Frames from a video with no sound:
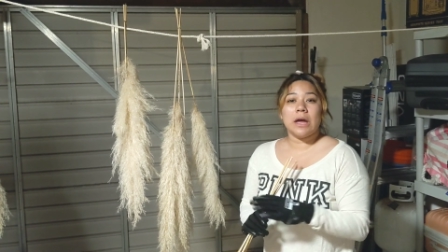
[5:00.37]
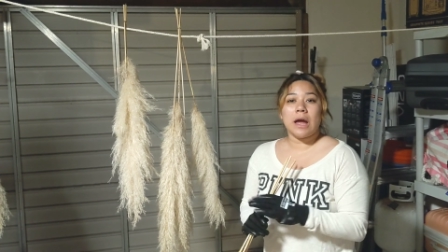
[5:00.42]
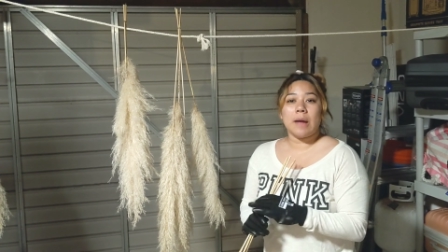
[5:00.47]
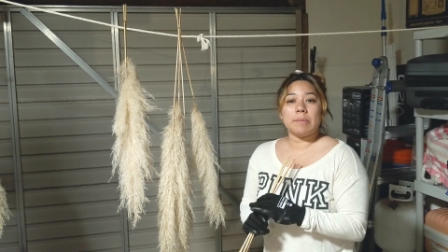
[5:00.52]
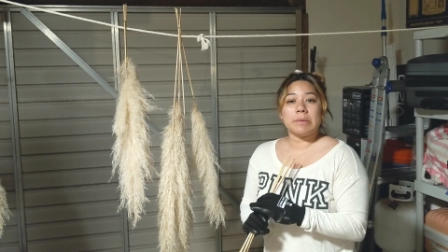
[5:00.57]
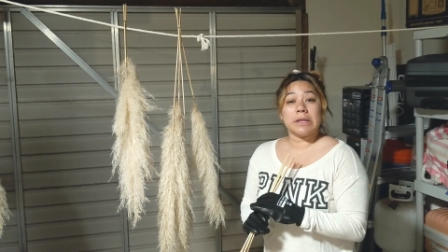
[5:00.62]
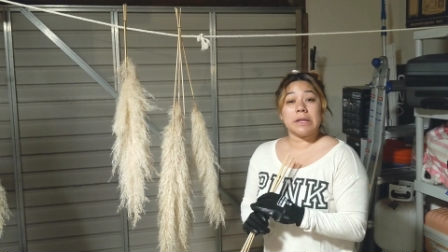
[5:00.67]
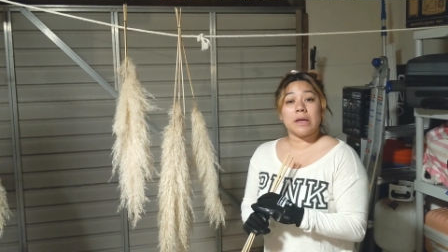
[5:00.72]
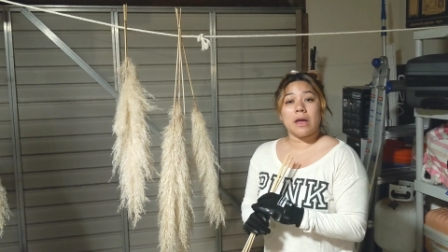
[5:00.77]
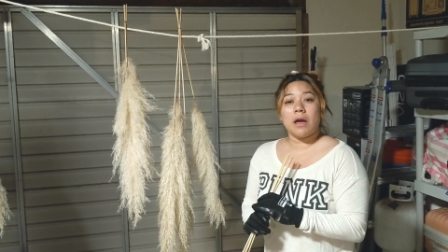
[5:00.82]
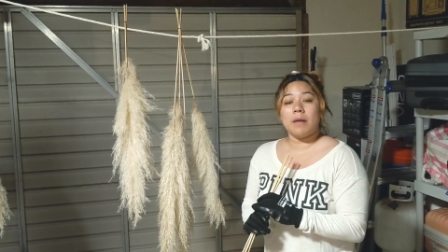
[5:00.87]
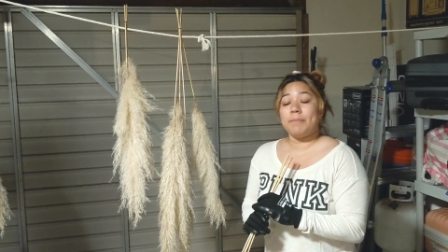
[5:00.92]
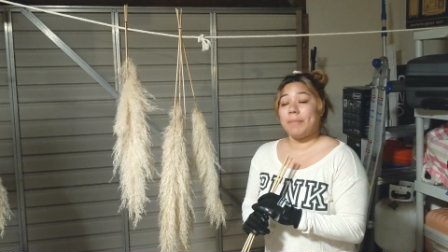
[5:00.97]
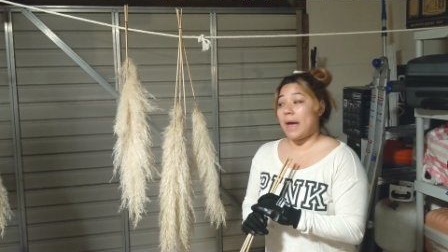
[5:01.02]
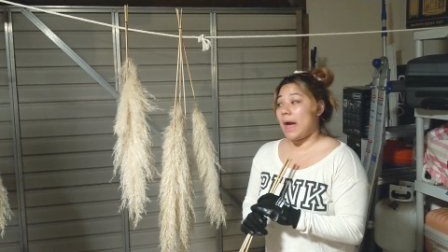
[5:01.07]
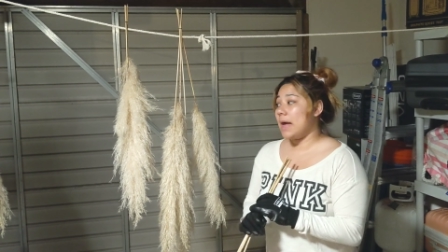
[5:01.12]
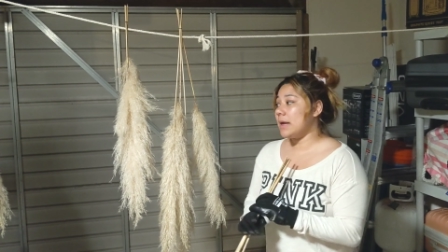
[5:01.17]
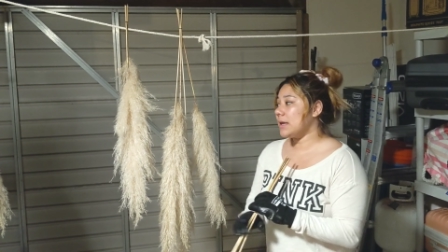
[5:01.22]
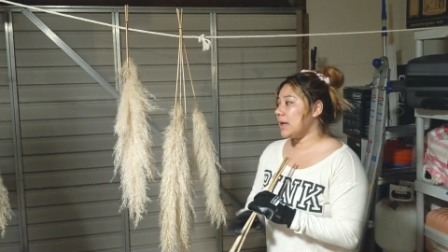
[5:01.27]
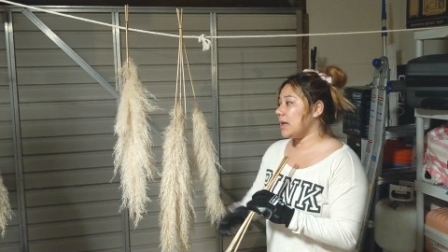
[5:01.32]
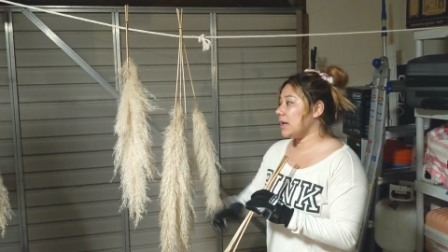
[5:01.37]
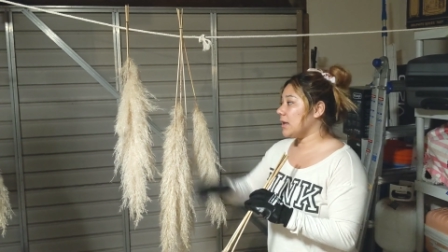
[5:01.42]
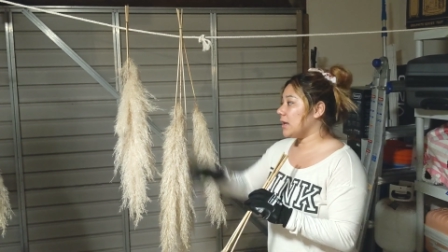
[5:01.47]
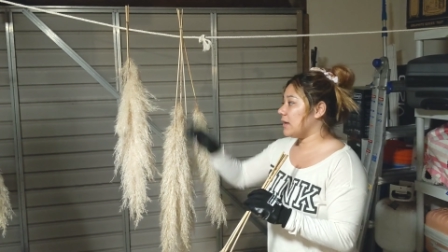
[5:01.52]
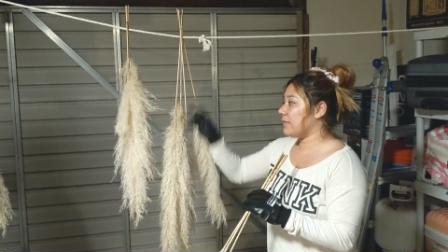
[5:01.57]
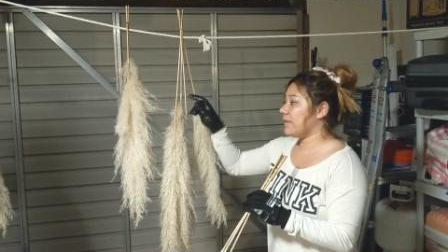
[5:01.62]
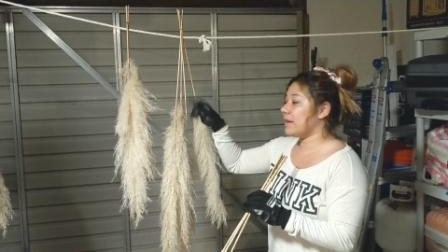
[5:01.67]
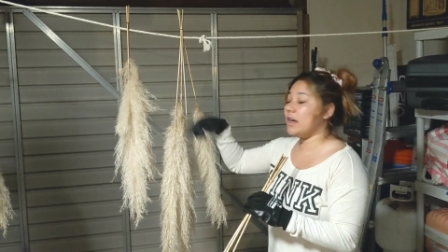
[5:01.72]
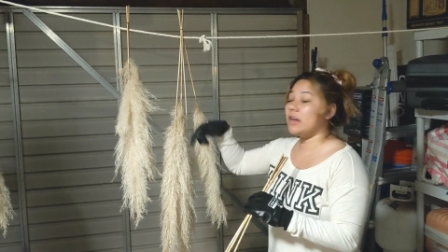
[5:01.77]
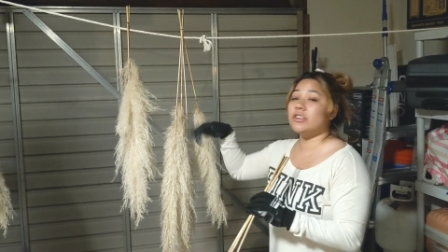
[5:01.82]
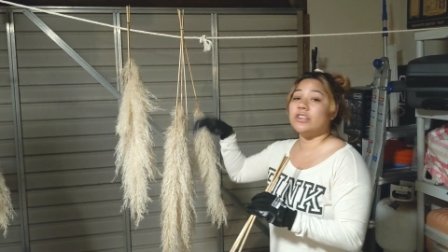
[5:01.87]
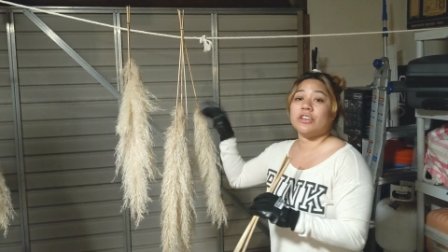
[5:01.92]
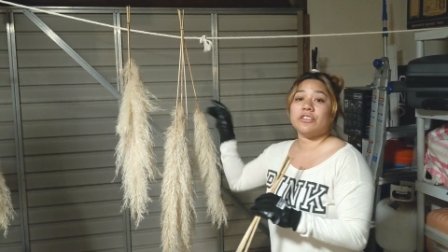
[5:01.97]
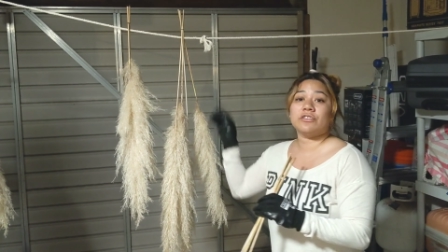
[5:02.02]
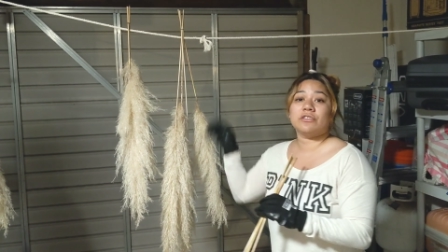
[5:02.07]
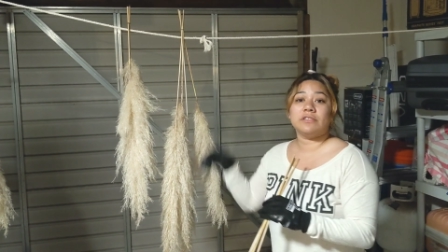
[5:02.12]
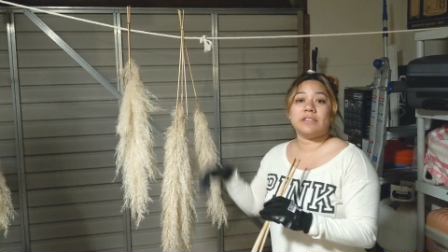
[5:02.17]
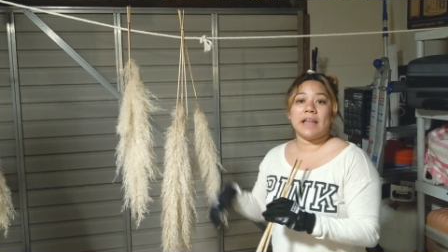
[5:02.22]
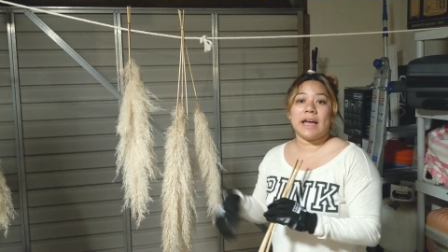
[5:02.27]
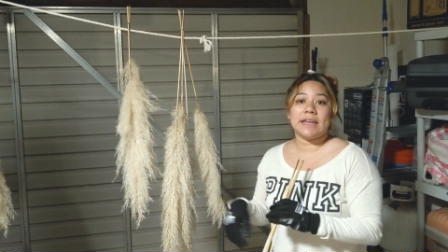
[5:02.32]
I'm gonna come back and give it
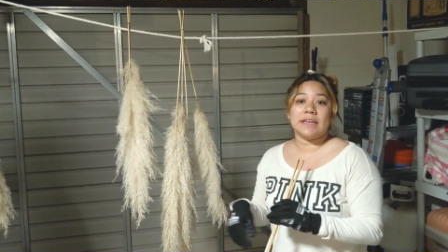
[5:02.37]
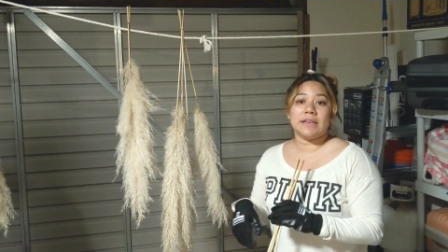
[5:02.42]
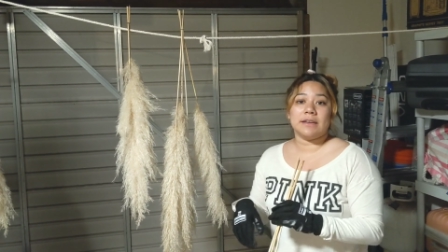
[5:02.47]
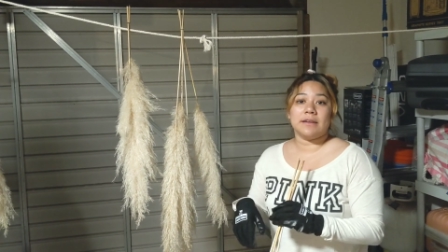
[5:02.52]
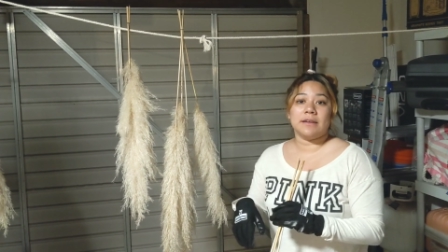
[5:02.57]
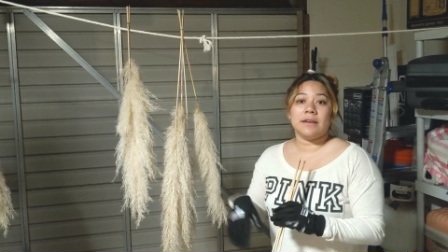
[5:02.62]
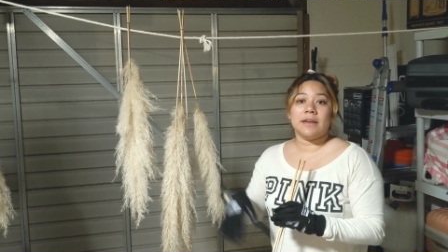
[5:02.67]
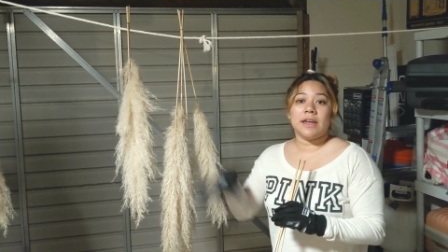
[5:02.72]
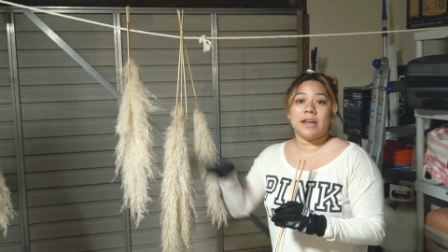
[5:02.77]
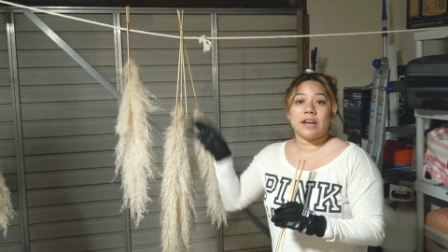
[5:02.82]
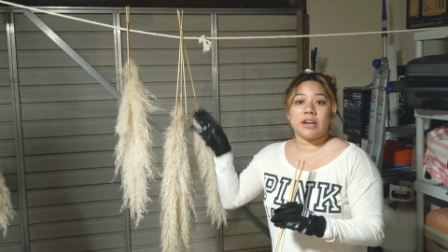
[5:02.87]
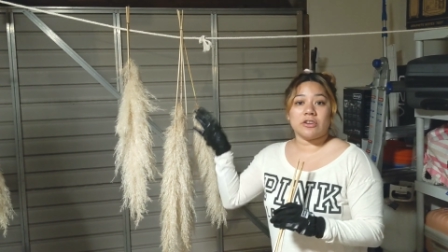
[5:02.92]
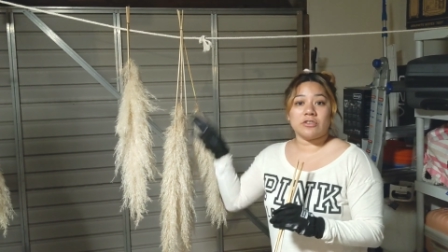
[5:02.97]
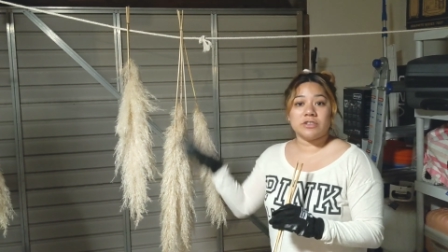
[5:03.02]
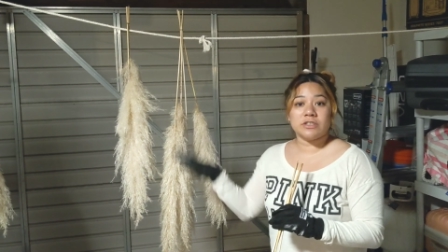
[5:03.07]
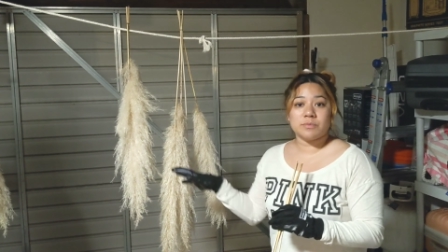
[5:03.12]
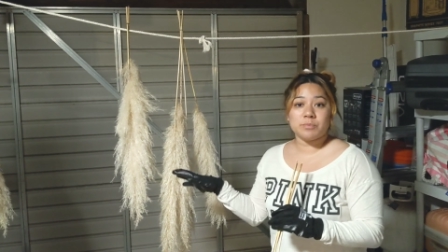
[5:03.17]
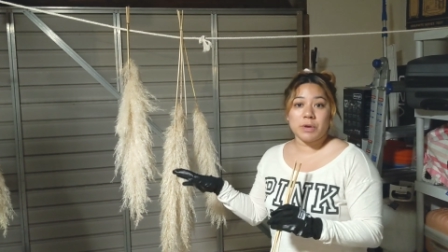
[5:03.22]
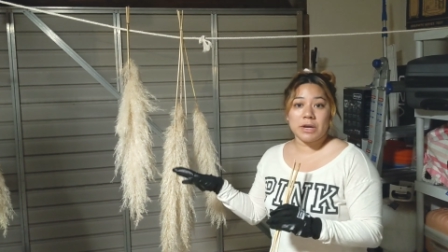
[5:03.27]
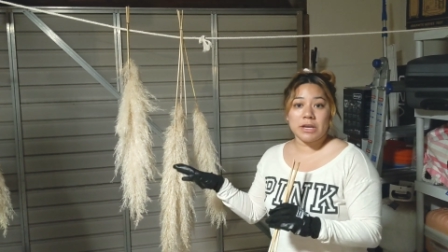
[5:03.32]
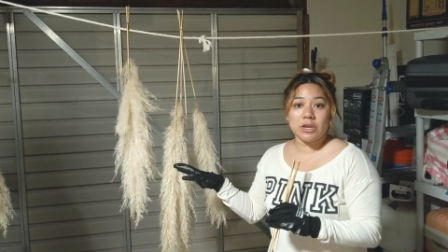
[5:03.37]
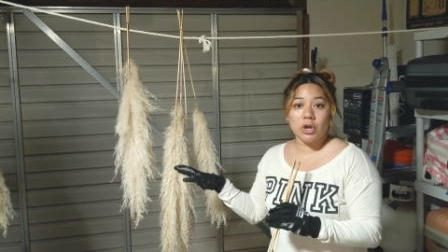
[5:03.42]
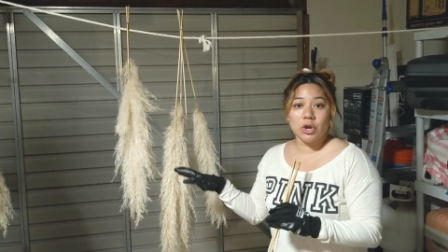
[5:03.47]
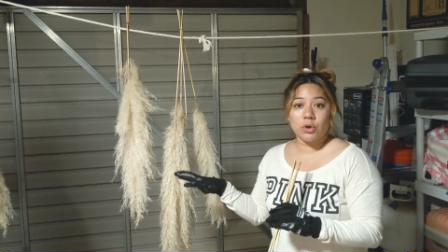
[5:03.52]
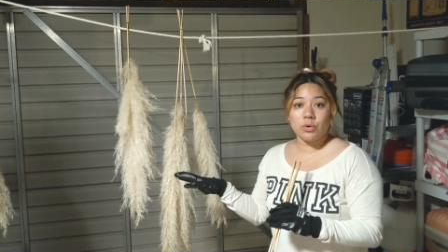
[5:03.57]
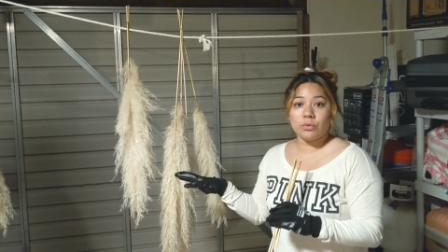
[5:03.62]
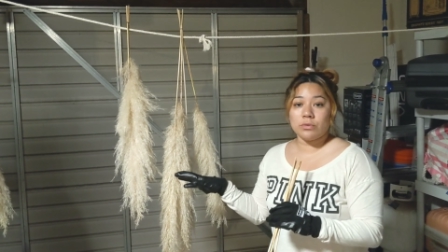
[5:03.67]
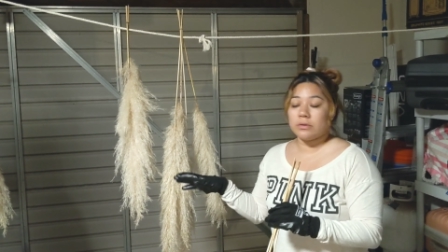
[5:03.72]
another light hairspray